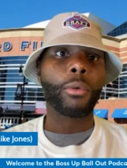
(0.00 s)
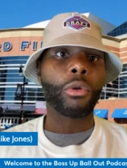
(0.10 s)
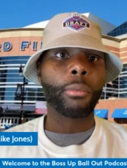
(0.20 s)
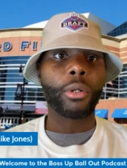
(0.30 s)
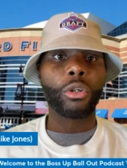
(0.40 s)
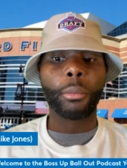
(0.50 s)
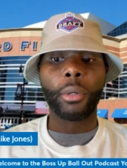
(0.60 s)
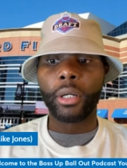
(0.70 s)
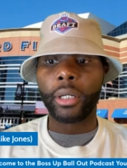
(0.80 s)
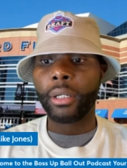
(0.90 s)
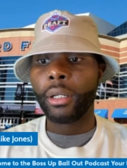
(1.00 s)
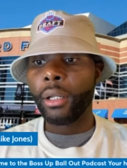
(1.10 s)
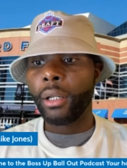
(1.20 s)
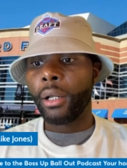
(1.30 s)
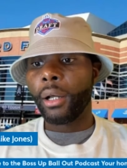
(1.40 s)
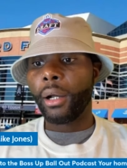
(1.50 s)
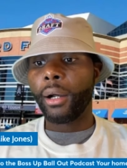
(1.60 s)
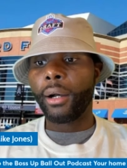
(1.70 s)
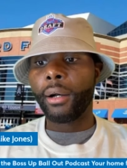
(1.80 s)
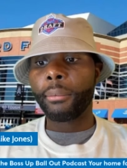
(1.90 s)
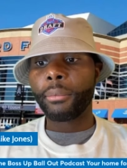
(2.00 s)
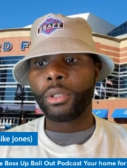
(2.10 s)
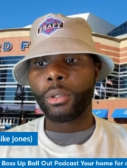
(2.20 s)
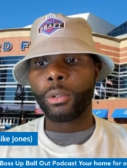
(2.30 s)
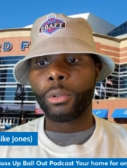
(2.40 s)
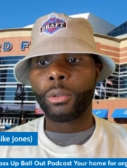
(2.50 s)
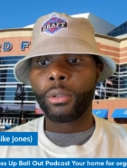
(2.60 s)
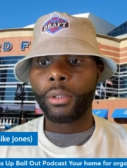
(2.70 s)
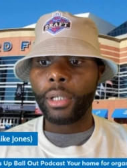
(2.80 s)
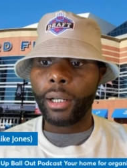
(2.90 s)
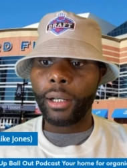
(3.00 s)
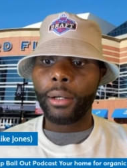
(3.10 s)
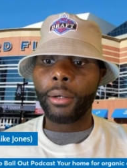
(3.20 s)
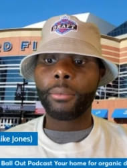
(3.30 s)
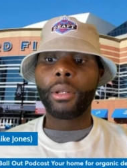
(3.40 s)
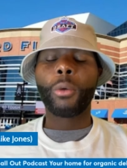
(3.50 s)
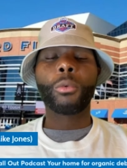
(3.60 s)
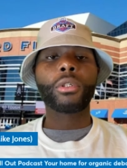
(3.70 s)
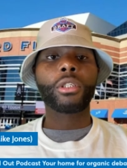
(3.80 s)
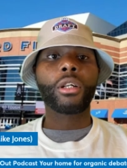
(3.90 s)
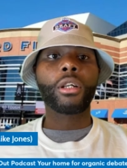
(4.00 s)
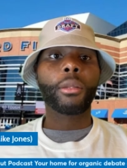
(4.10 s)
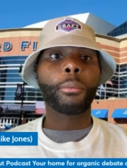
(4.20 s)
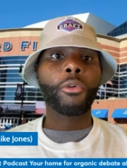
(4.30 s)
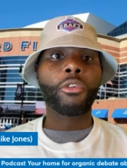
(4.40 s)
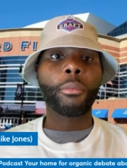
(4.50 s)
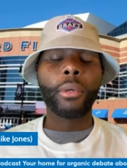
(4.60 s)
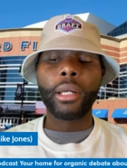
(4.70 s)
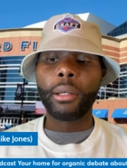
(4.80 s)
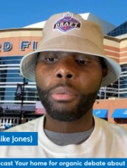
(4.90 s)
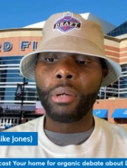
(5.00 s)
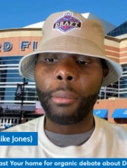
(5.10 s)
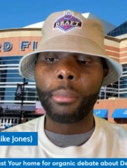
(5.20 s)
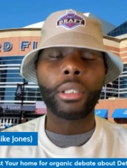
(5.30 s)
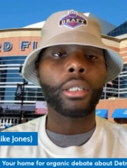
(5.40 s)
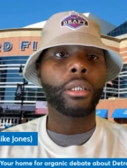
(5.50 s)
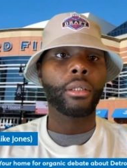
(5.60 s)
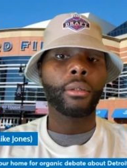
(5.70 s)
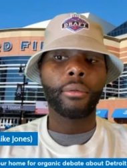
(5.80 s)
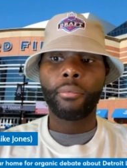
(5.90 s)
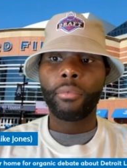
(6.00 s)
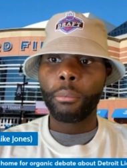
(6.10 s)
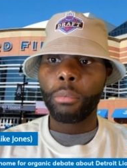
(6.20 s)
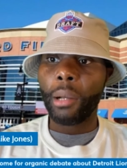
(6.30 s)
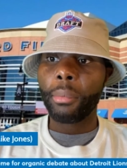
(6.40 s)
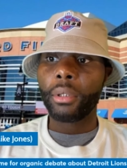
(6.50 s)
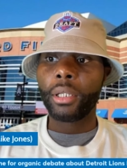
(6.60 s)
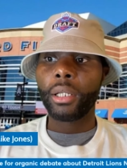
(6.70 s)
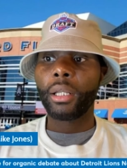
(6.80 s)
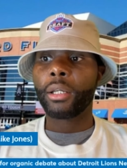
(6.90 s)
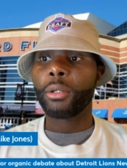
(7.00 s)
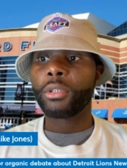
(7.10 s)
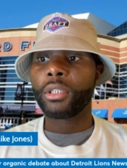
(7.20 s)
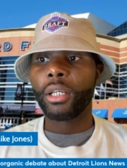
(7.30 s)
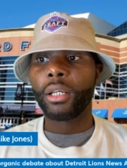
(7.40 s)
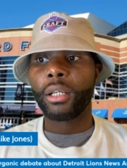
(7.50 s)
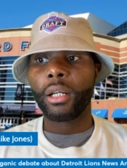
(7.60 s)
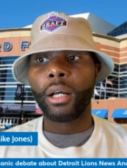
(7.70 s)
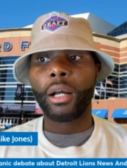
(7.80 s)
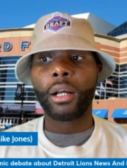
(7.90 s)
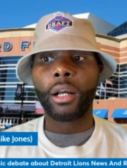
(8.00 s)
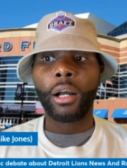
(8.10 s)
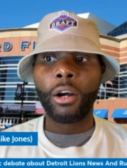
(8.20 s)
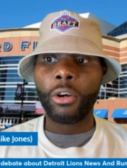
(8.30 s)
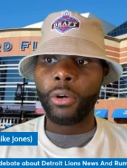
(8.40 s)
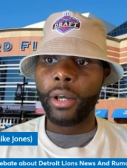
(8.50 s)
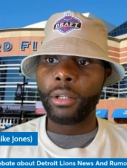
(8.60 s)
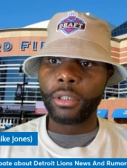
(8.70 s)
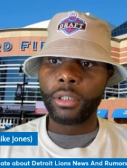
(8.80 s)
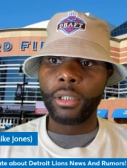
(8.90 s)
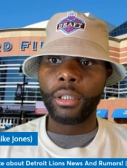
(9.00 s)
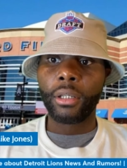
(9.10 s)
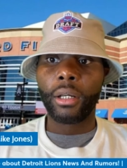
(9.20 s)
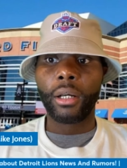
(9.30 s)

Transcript: would have been on the market. Now, was there another move to make? Probably, like you said, Carl Granderson,